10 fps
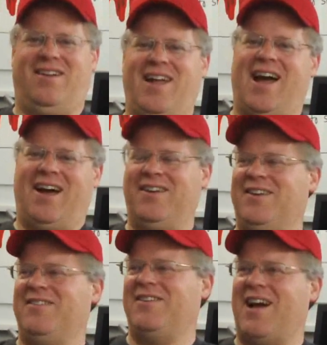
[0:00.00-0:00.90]
how do
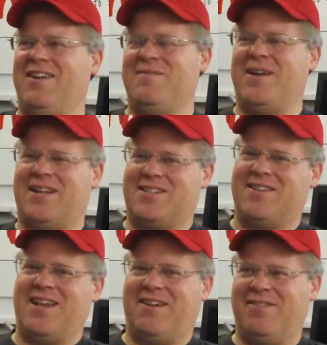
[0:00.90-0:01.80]
you make it so
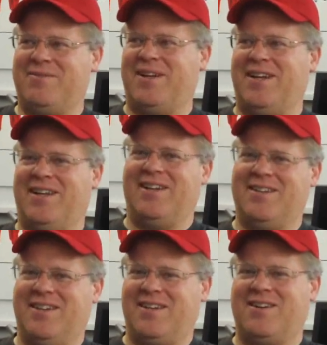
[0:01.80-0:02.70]
that everybody
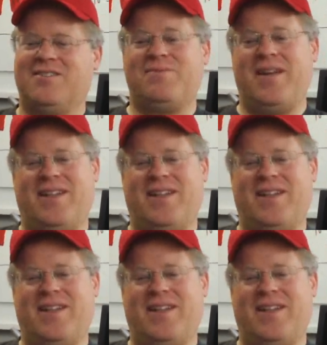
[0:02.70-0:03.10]
goes, man,